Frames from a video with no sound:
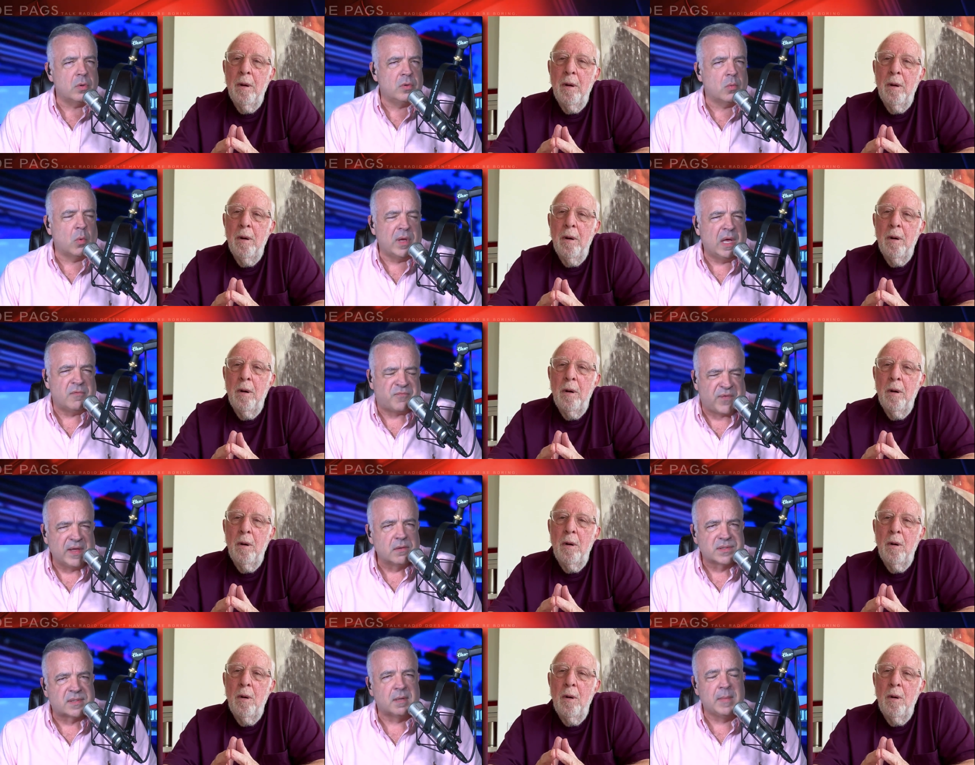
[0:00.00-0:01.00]
Speaker 1: it, it
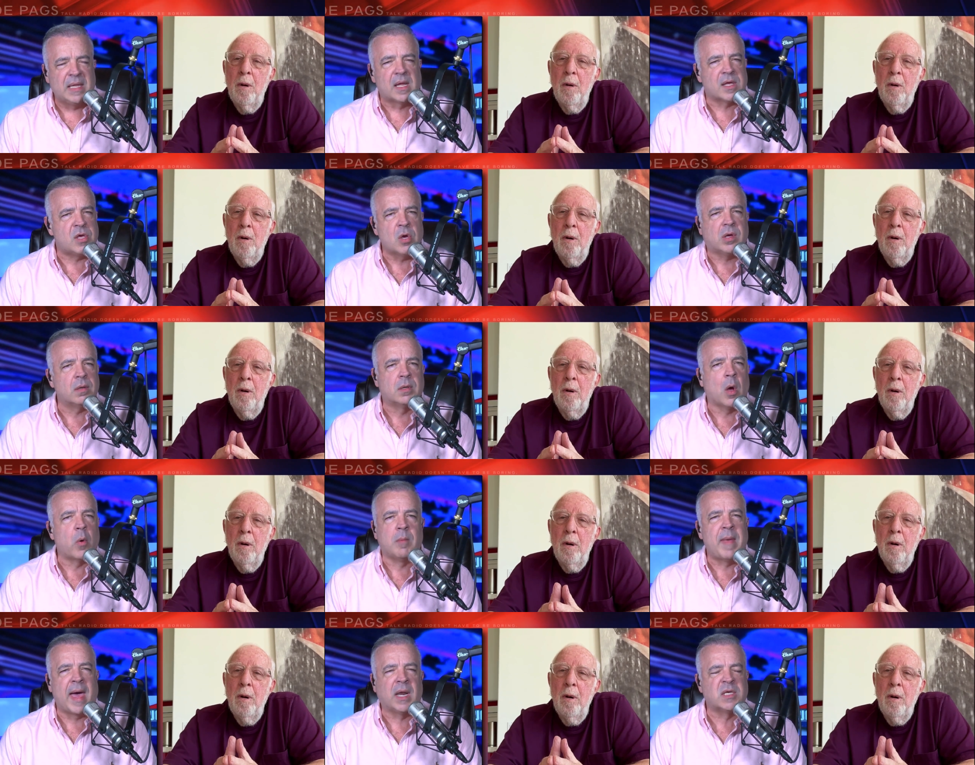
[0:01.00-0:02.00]
feels to me like you could
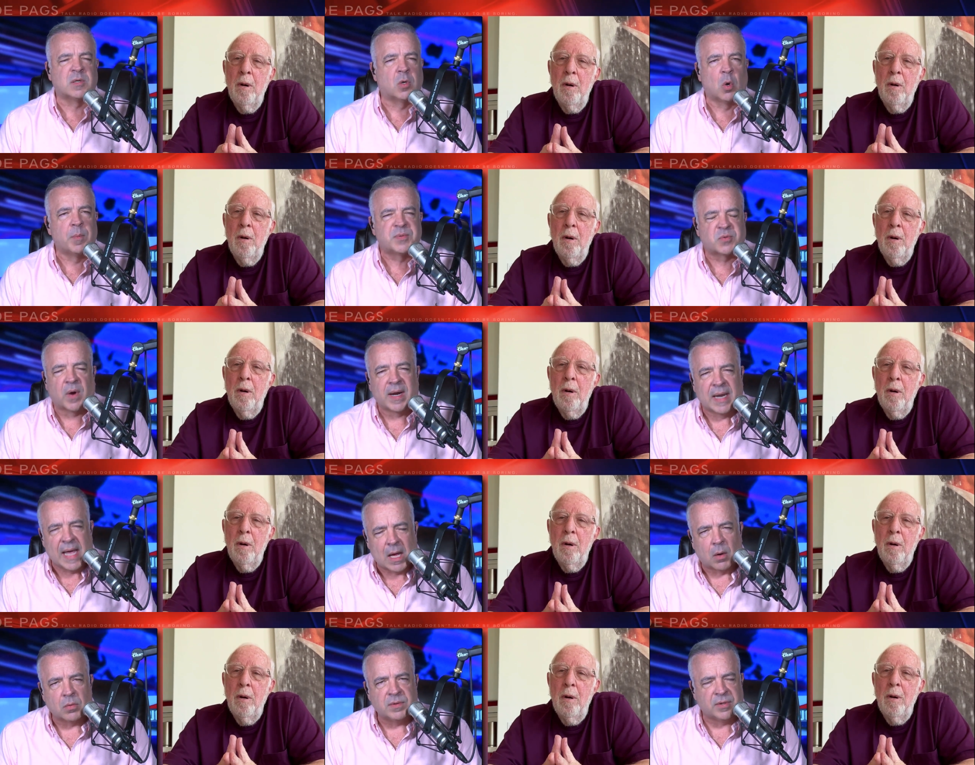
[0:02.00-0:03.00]
go and manage groups right
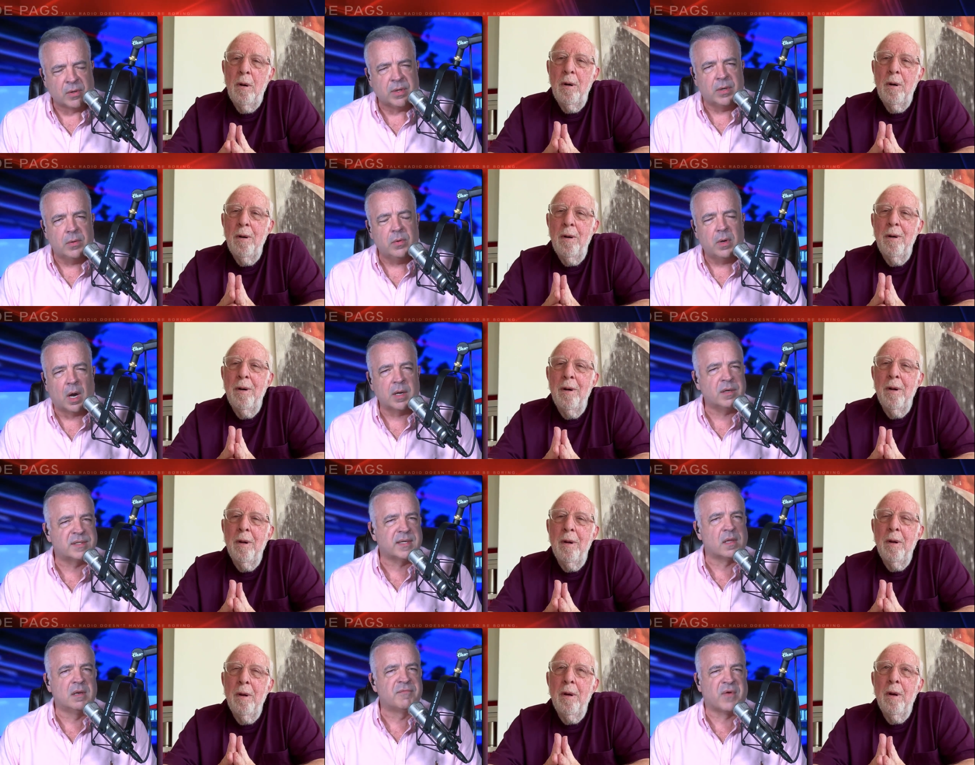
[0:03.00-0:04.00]
now. Do you? Are you
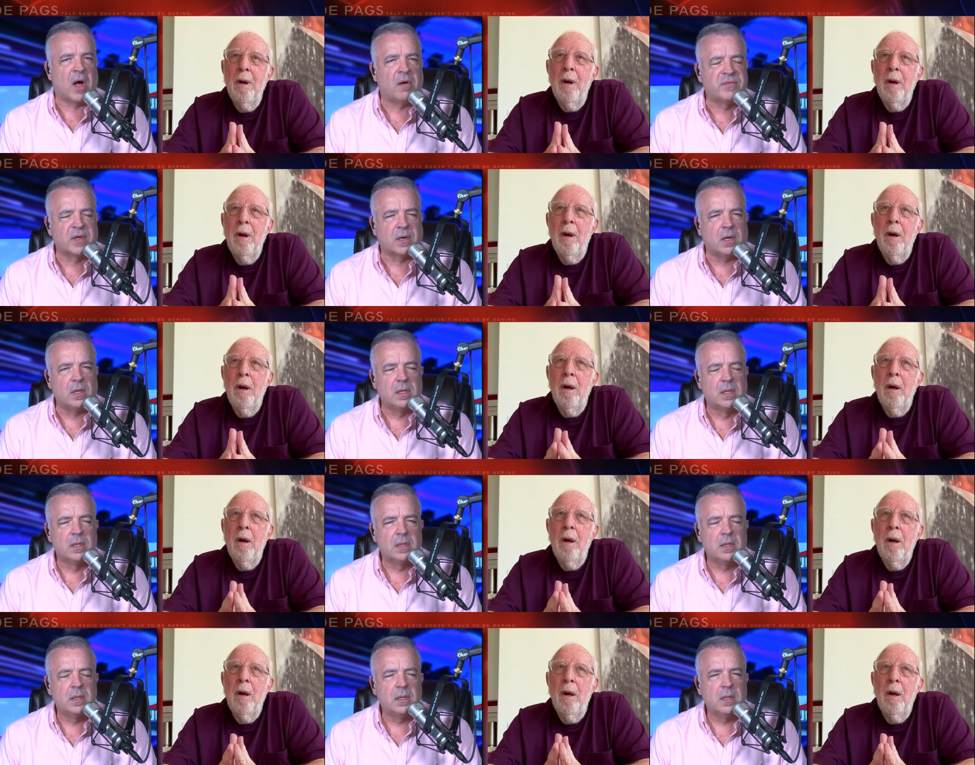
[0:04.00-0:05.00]
still involved at all?
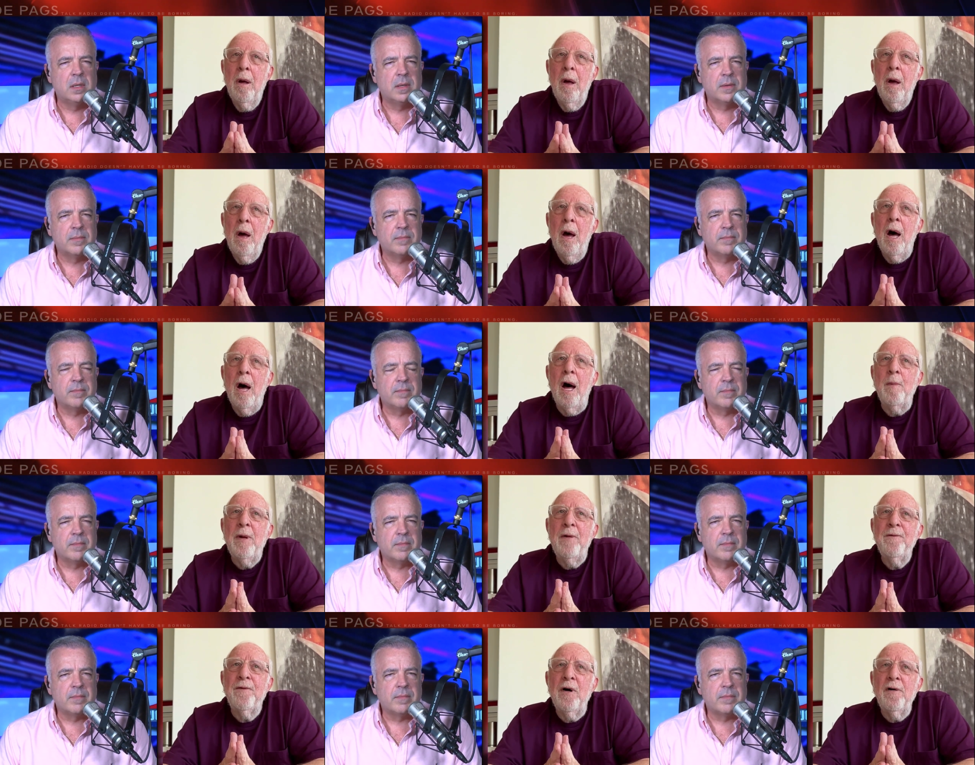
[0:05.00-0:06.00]
Speaker 2: I'm
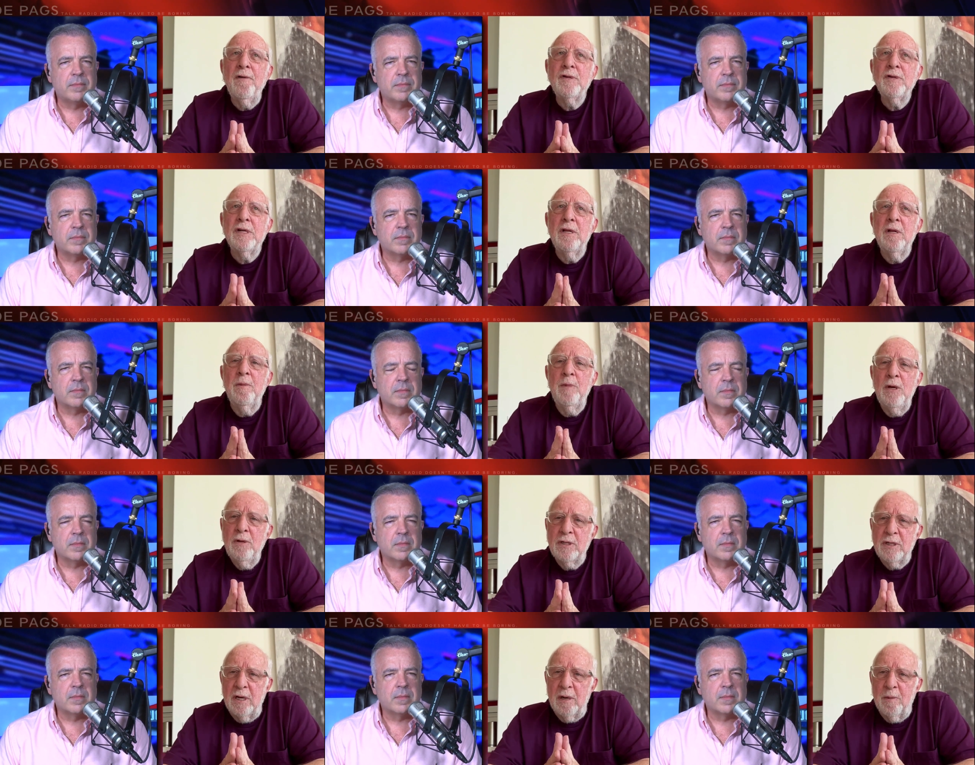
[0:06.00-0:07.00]
involved in the
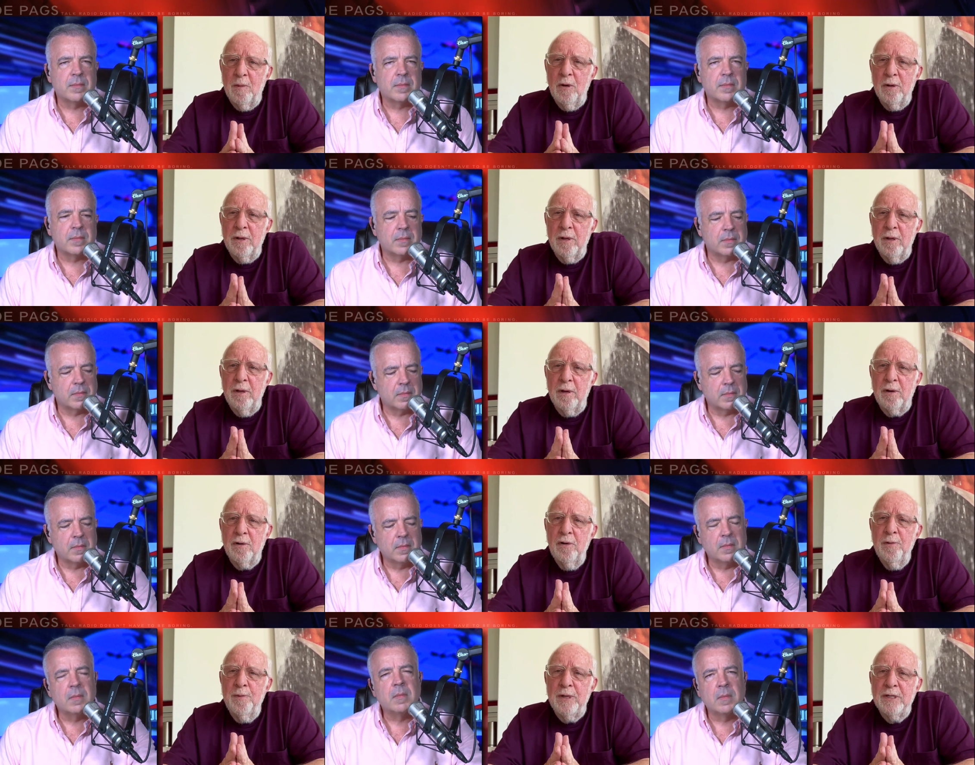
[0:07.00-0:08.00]
music more than the
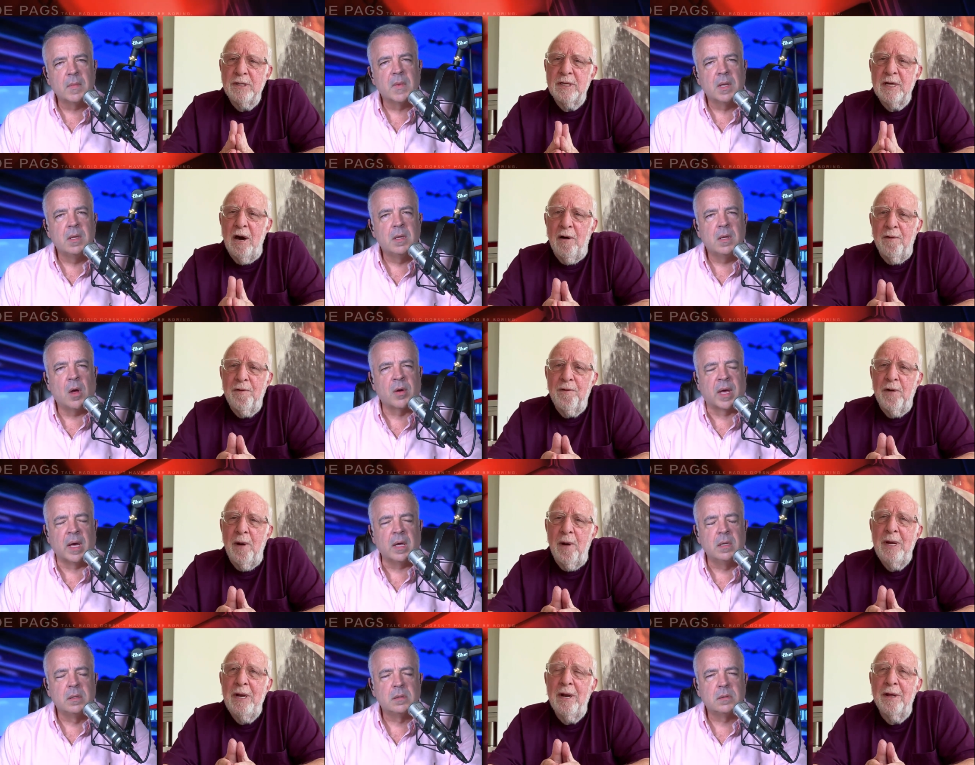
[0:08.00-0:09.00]
group itself. Okay.
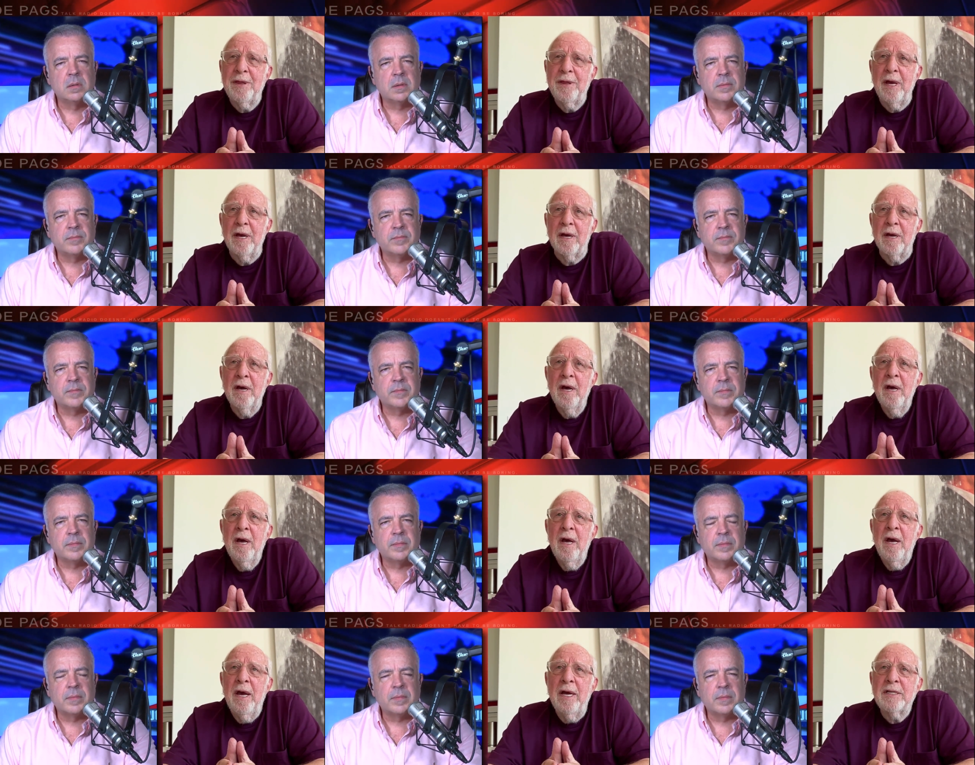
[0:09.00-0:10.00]
I mean, I think
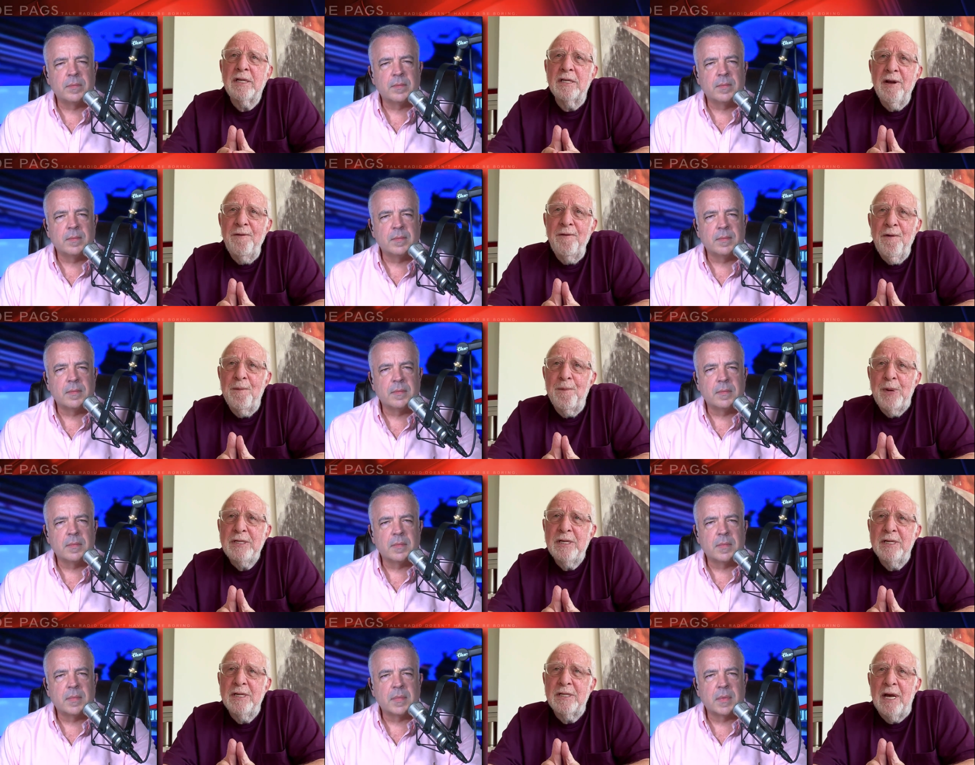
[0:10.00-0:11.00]
it's a different
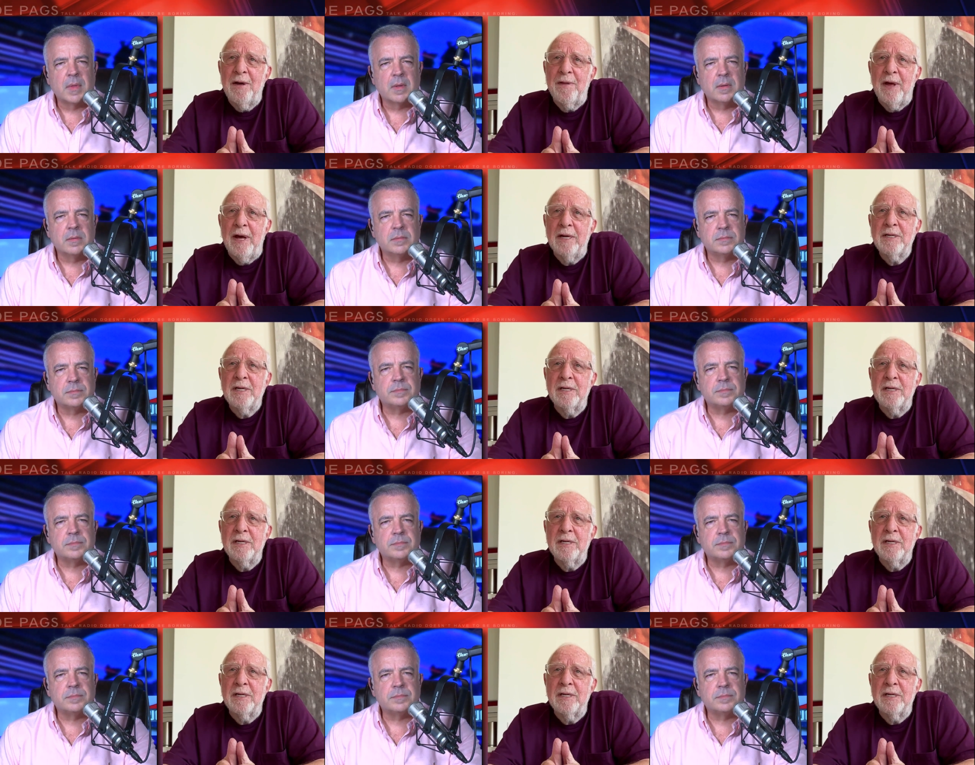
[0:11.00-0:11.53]
business out there